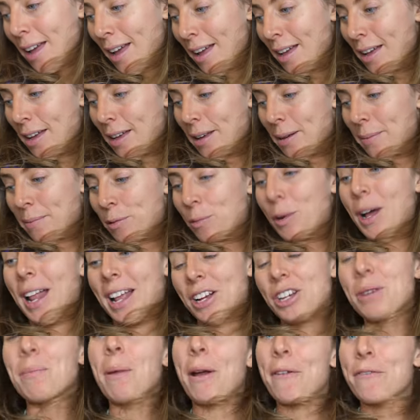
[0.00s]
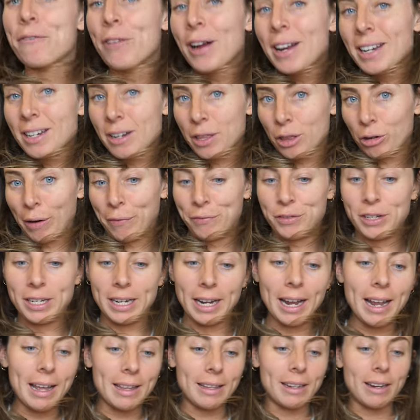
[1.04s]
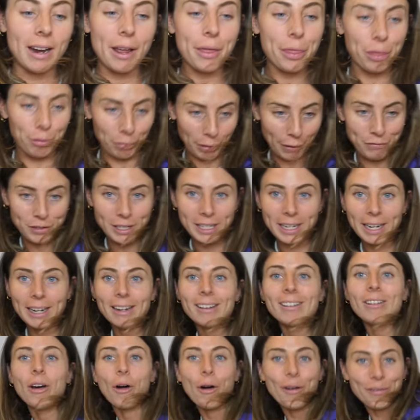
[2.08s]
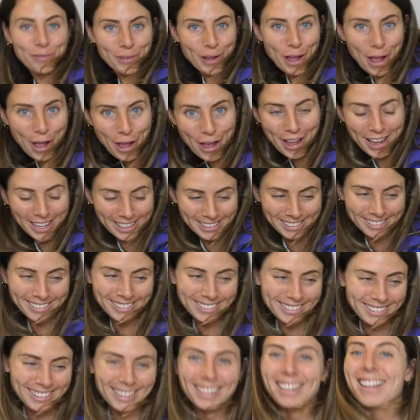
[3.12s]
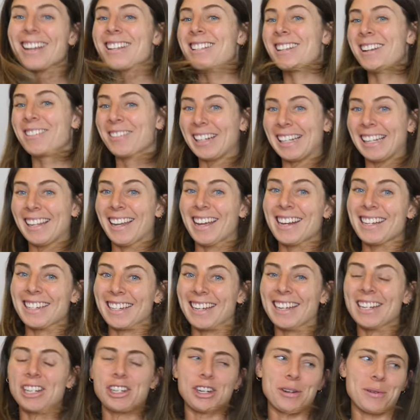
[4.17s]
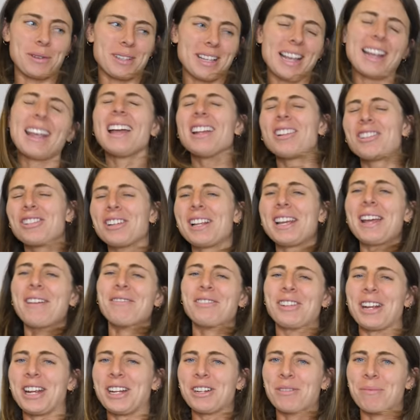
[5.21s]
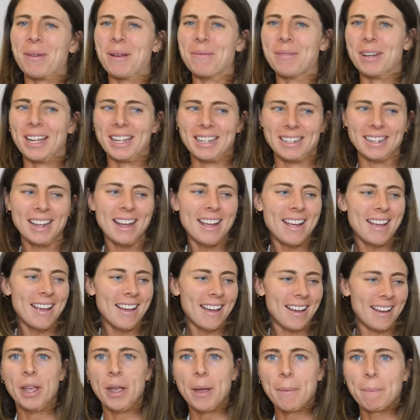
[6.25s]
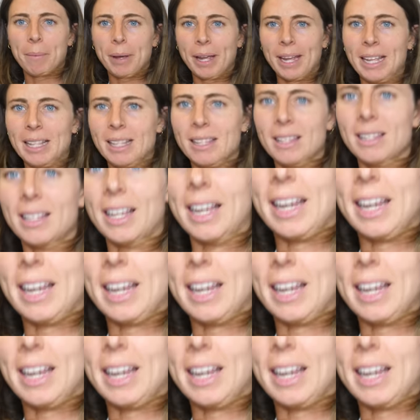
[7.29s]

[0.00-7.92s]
Um, well, actually my friend thrifted it and then I thrifted it off her because I really liked it and she was like, actually I've changed my mind. But it's